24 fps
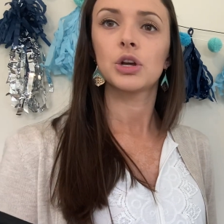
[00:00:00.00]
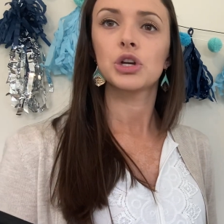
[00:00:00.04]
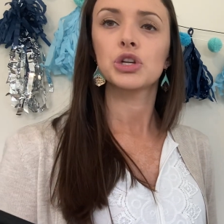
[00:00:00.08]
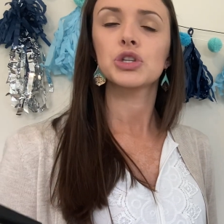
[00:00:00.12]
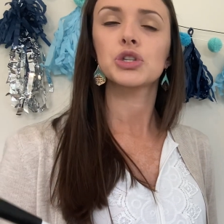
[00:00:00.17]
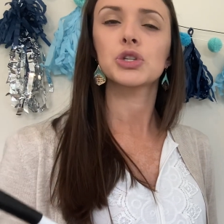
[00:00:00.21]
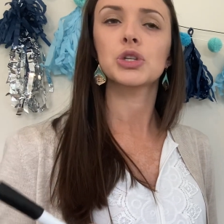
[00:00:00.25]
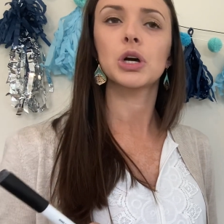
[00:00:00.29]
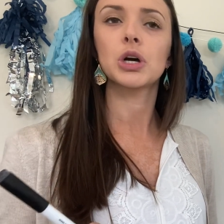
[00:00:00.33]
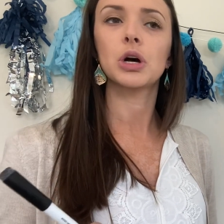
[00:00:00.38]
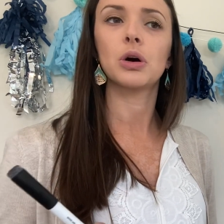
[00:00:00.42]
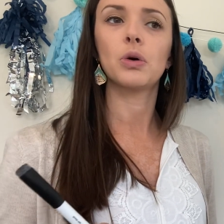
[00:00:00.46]

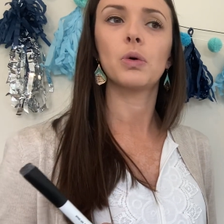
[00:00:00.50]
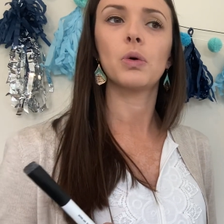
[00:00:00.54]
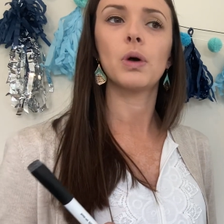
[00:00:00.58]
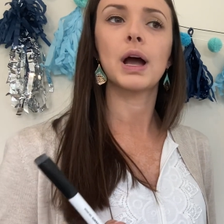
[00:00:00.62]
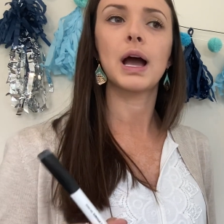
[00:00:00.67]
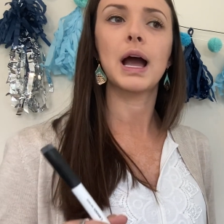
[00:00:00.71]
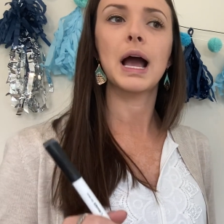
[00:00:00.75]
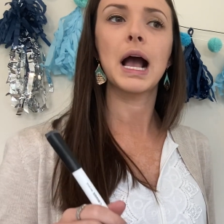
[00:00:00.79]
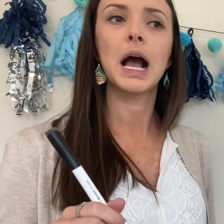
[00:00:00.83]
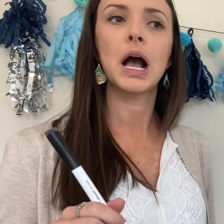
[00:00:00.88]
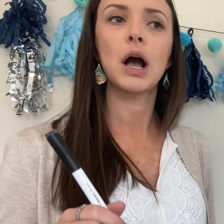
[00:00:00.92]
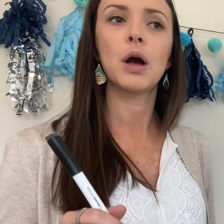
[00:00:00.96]
So
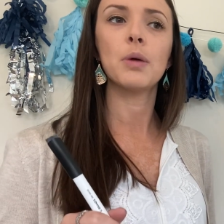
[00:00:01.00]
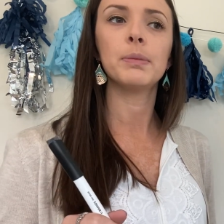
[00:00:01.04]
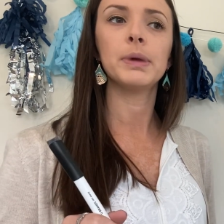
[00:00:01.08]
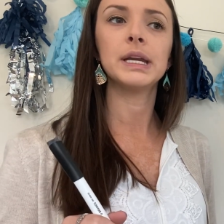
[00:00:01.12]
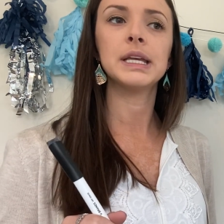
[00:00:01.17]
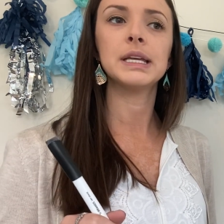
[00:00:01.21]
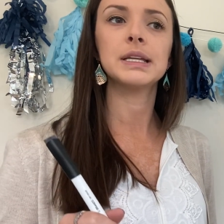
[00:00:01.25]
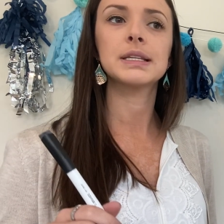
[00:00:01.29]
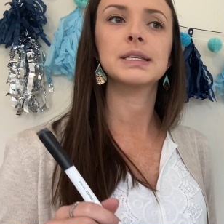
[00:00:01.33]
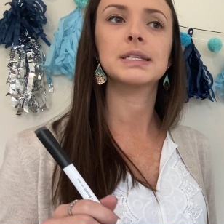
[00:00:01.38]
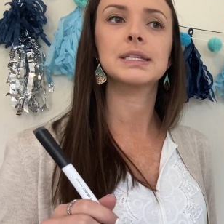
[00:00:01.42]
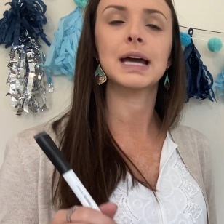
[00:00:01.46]
how
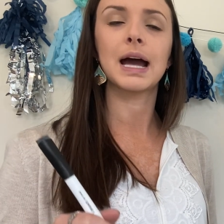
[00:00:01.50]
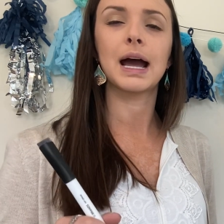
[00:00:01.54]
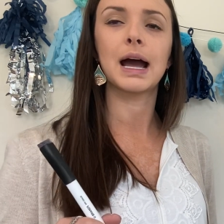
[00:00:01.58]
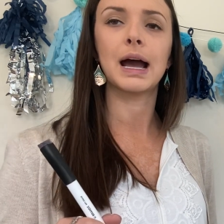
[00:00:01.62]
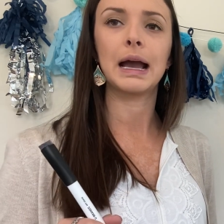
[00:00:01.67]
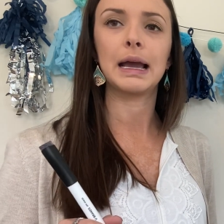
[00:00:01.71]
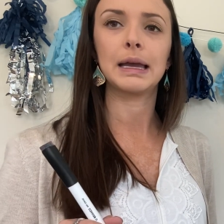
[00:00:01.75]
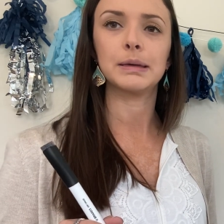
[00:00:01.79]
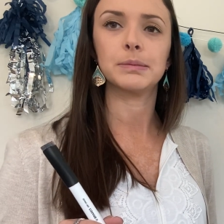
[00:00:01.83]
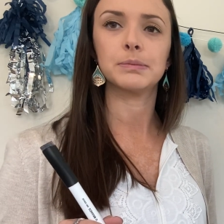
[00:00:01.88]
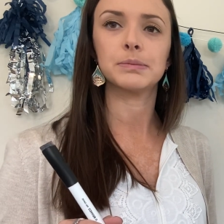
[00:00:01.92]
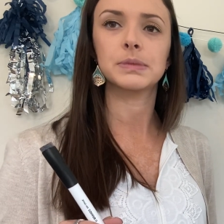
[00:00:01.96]
many
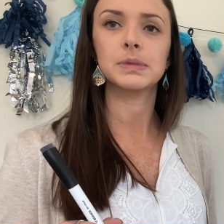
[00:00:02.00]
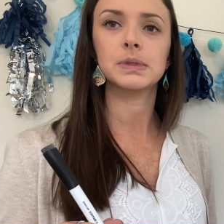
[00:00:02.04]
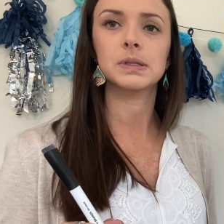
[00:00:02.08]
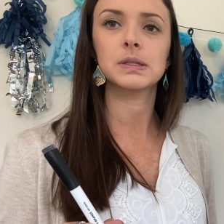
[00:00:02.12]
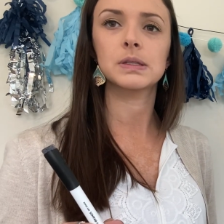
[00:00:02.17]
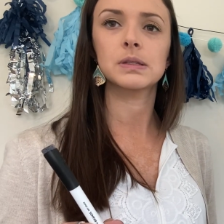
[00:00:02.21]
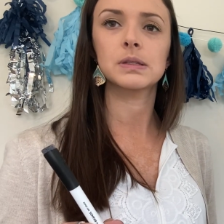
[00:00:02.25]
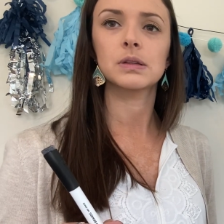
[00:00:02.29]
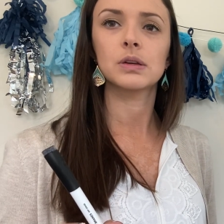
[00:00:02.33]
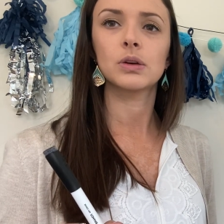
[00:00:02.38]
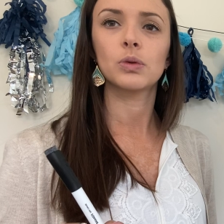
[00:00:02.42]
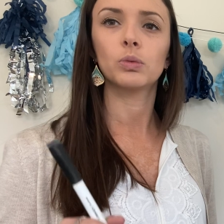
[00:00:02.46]

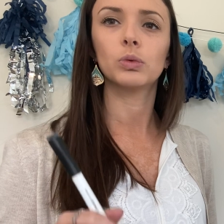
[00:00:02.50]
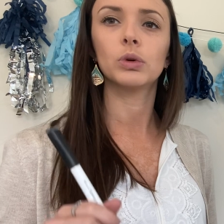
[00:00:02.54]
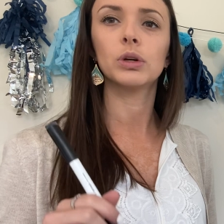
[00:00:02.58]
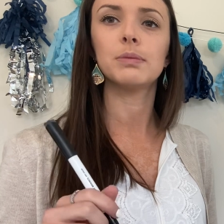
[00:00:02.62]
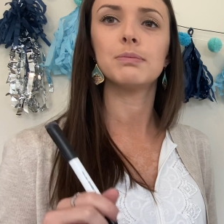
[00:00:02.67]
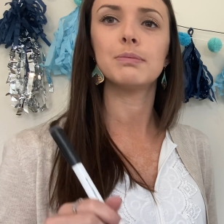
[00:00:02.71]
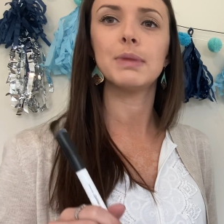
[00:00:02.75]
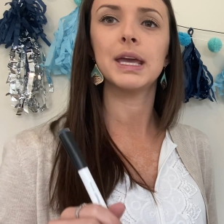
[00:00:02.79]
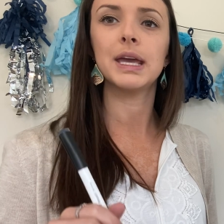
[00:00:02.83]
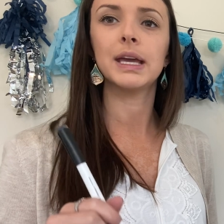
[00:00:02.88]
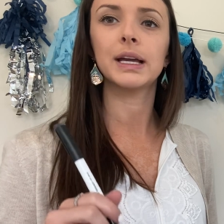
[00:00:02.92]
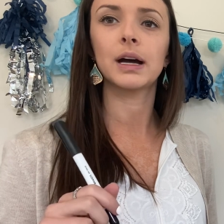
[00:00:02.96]
dimes would
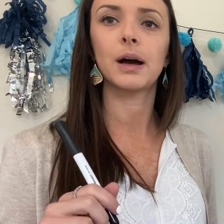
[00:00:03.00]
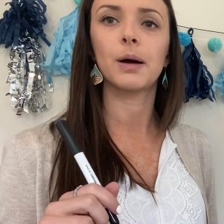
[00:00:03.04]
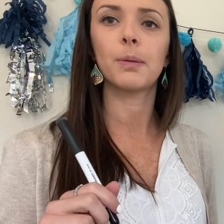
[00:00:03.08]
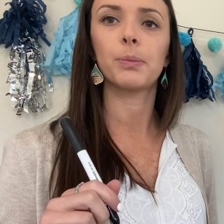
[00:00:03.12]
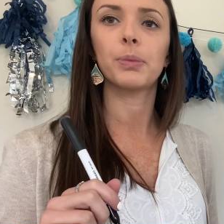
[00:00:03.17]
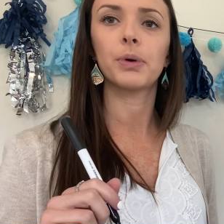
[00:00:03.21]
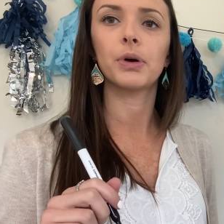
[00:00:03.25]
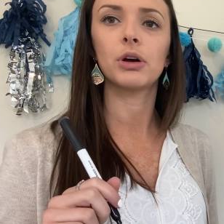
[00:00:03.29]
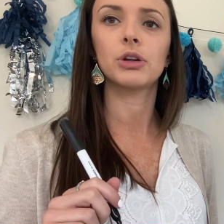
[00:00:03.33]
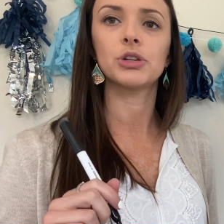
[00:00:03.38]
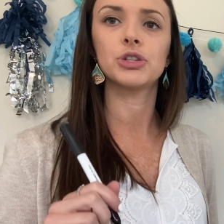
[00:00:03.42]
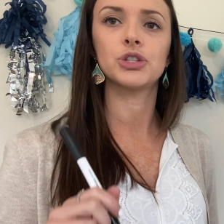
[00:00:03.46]
make
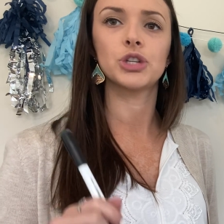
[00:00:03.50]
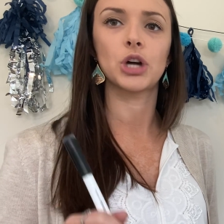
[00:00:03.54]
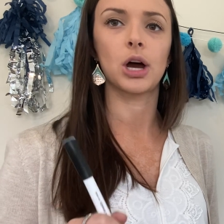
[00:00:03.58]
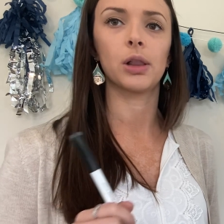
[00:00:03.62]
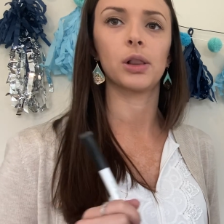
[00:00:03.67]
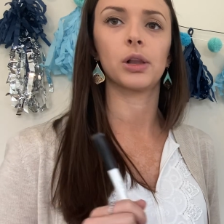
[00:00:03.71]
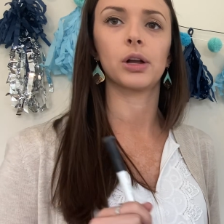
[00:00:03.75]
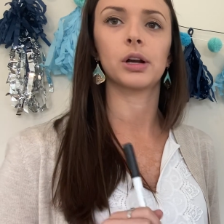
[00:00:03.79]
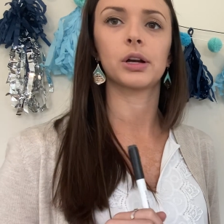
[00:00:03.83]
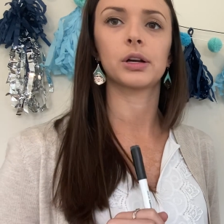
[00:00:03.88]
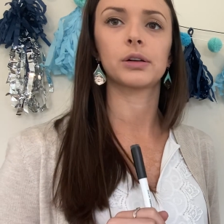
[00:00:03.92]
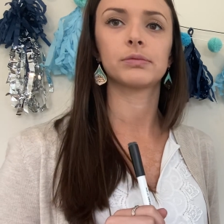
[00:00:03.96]
up
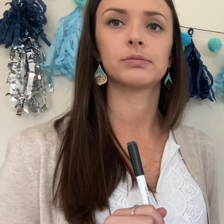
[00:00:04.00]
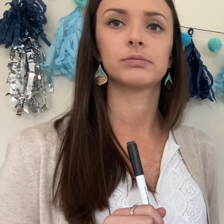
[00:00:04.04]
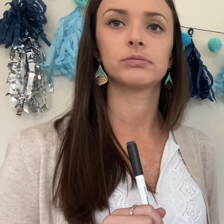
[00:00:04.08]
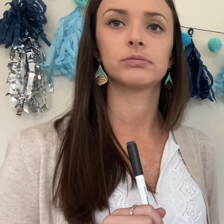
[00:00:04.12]
$1?